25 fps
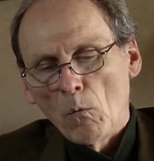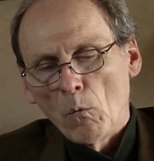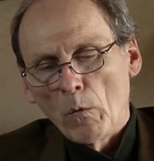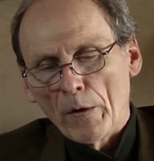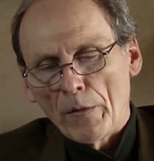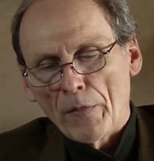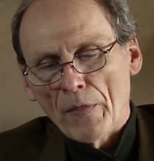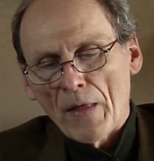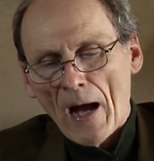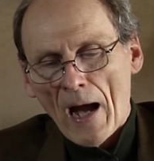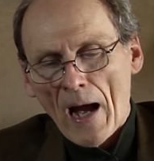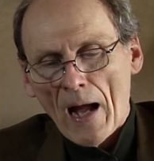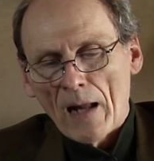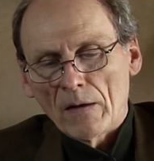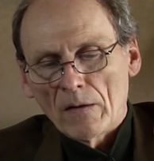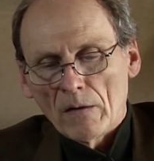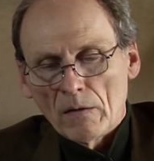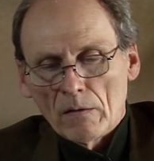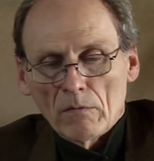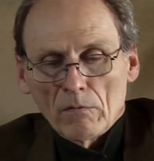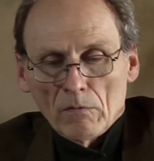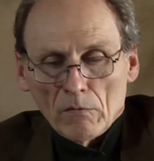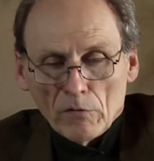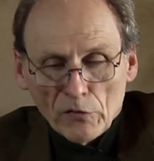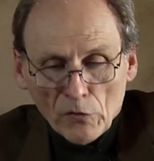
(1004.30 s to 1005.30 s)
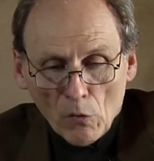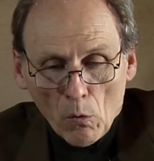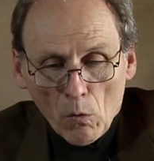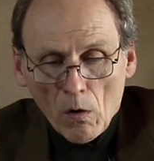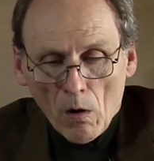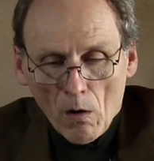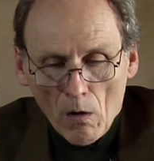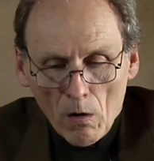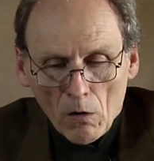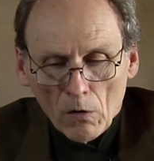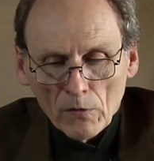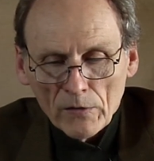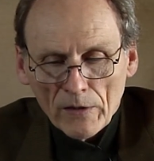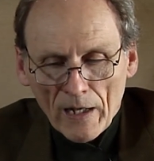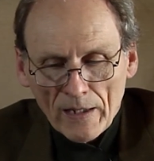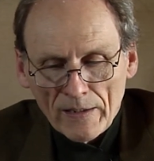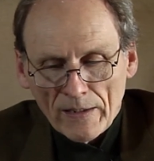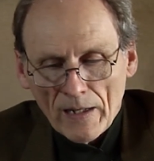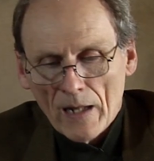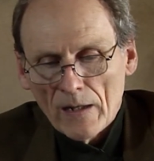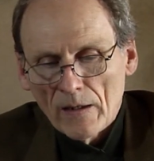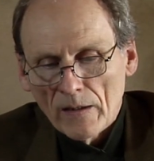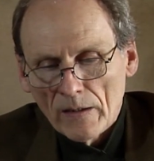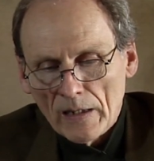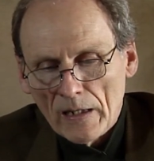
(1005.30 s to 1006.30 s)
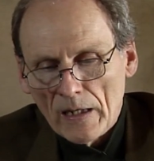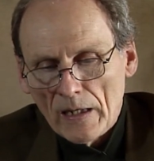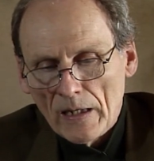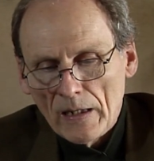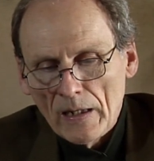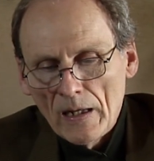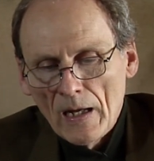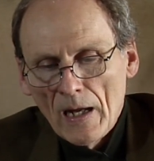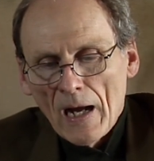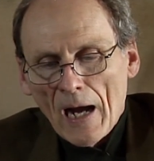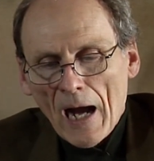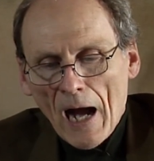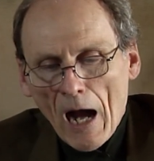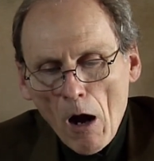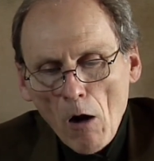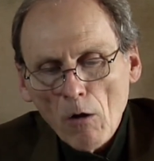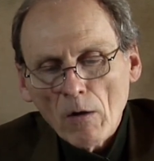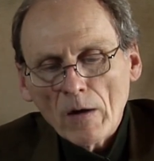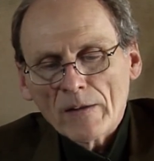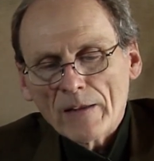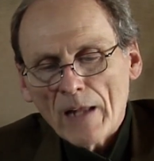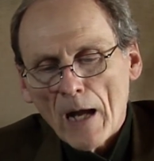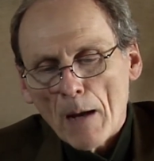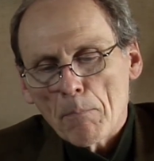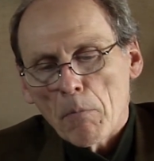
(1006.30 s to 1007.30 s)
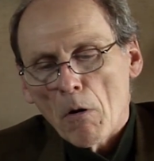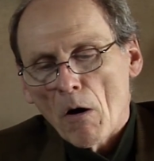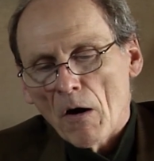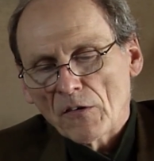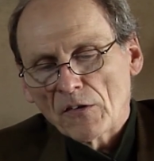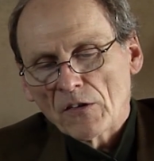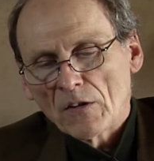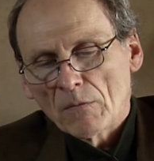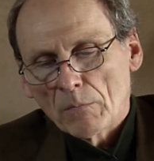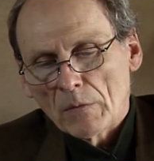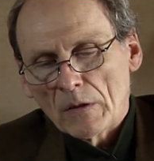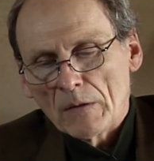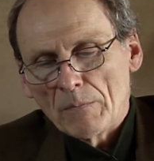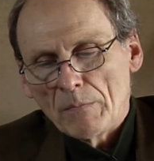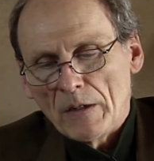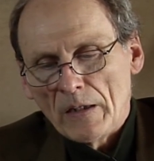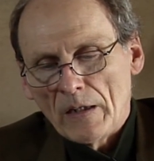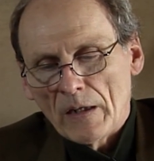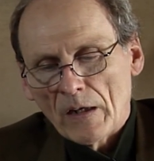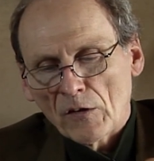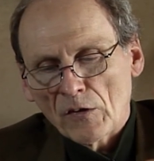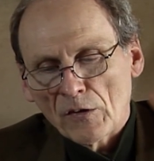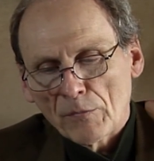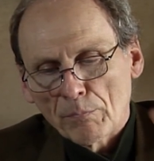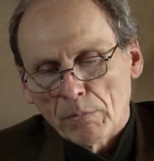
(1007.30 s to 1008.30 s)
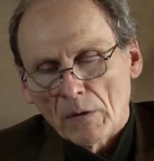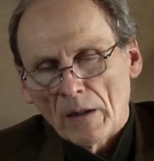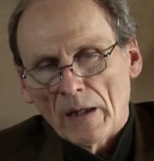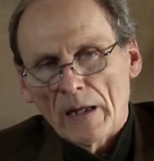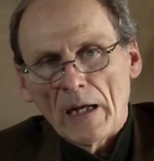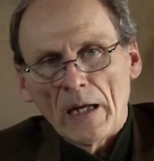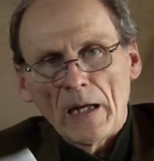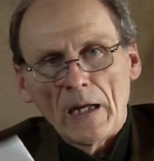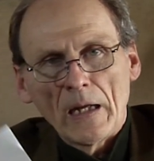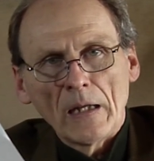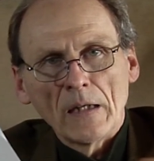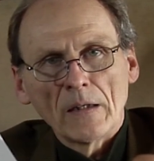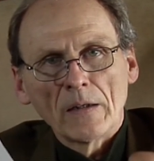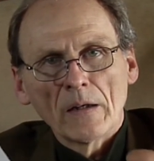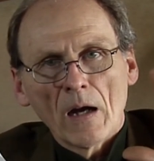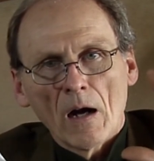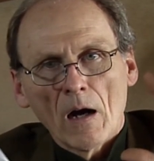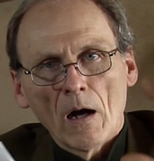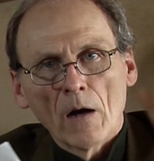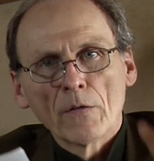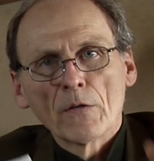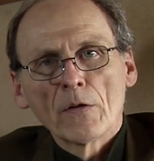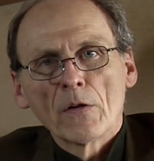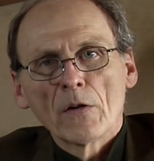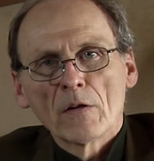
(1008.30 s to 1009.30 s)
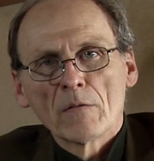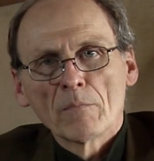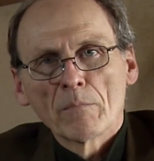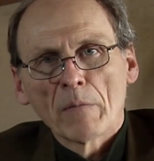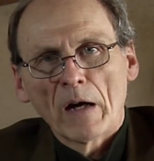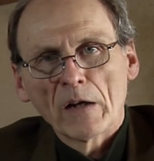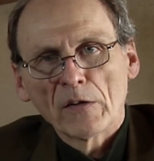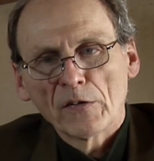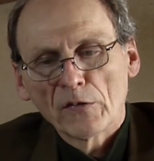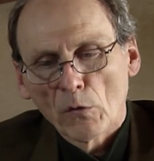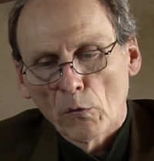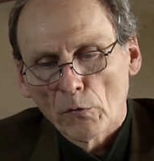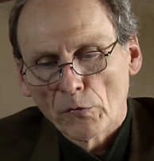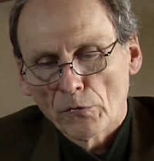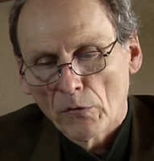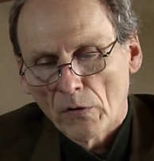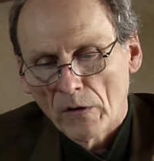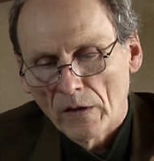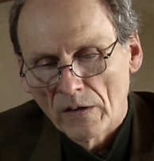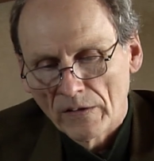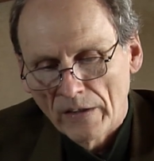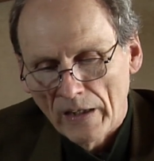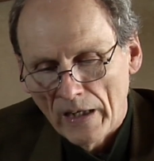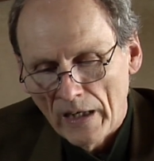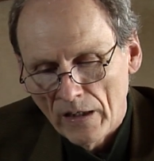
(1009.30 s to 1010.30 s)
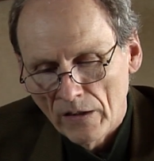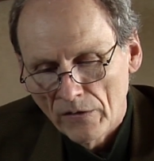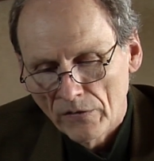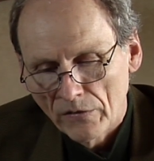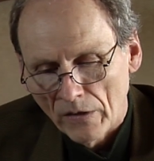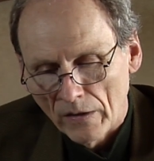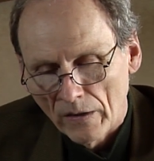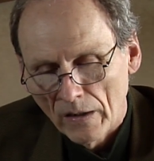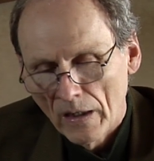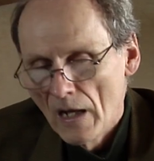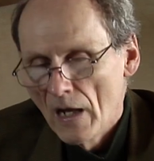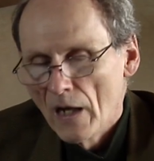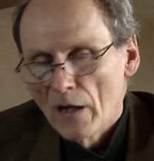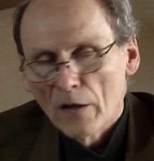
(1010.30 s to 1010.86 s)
with that so-called identity, how could that possibly be explained other than by social contagion?